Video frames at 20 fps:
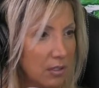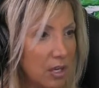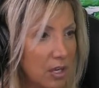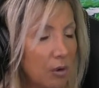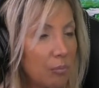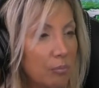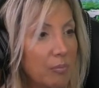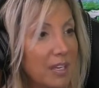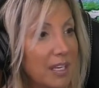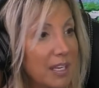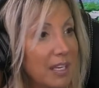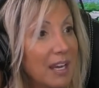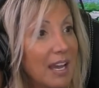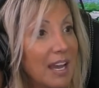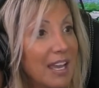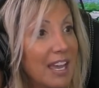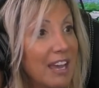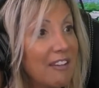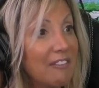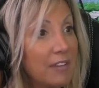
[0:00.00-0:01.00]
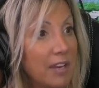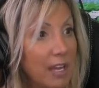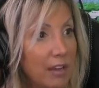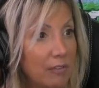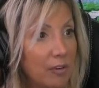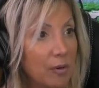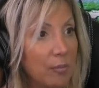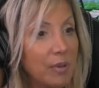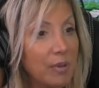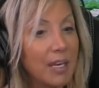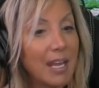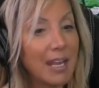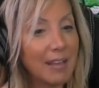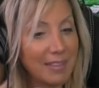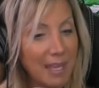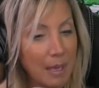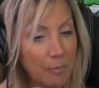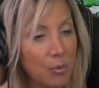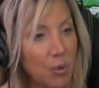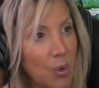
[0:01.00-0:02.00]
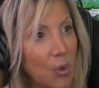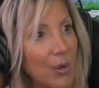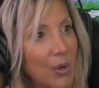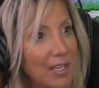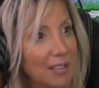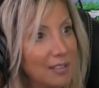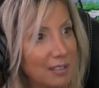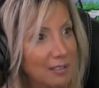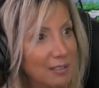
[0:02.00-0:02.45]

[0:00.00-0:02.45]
No, meaning I have never. But at that point.